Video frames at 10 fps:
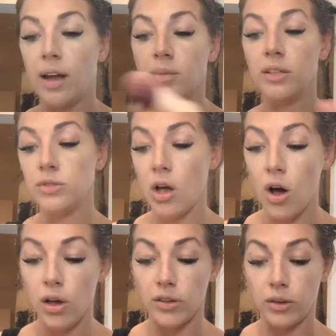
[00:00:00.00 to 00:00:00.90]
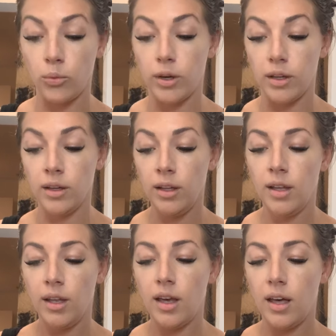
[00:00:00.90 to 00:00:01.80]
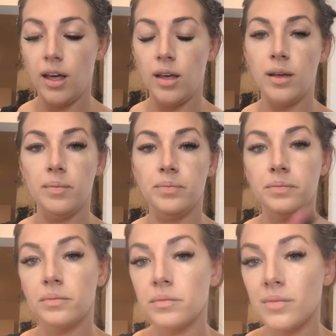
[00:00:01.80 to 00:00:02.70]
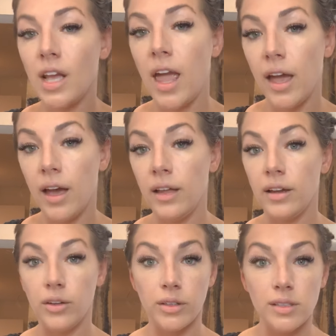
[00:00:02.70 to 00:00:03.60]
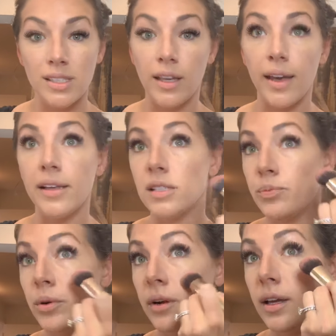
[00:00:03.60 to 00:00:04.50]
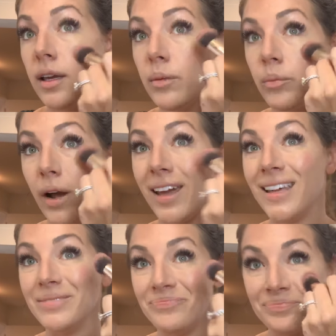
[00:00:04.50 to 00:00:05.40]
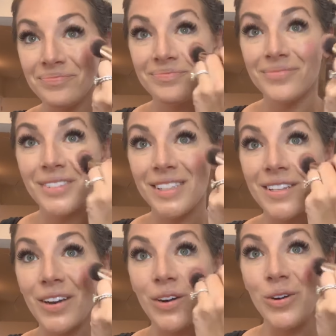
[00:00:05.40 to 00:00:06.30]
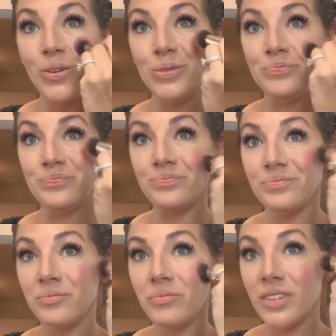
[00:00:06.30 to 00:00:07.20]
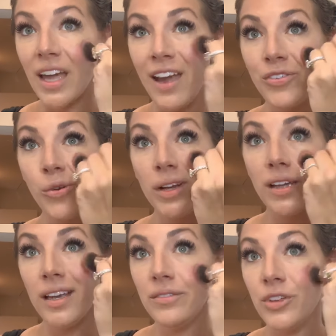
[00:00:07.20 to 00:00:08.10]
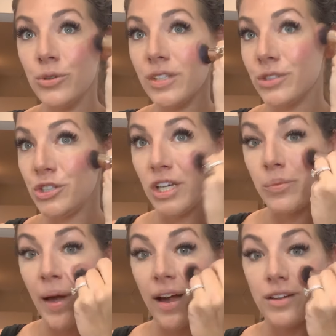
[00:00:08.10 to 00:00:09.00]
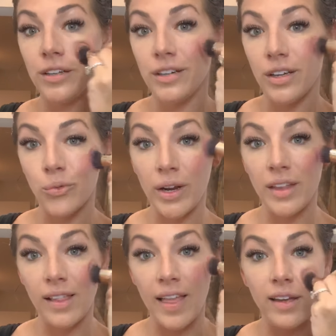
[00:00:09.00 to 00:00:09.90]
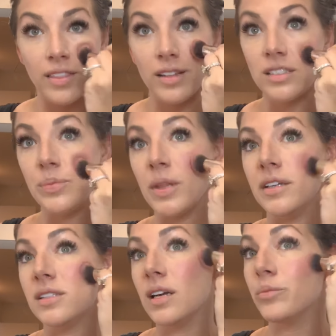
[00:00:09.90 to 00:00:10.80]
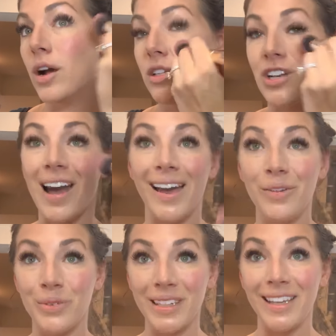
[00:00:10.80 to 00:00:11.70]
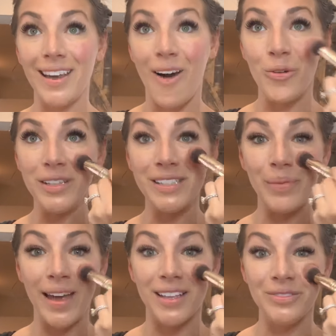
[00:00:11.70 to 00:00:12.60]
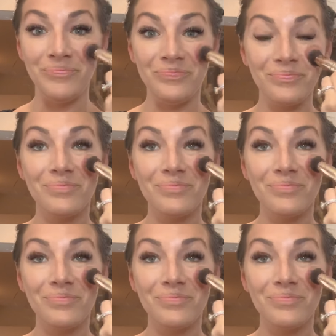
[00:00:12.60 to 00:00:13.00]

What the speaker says: I'm gonna use Hollywood, and you're gonna see it's pretty bright. So everyone kind of knows their cheek pattern and where they like to place their brush. I really always smile.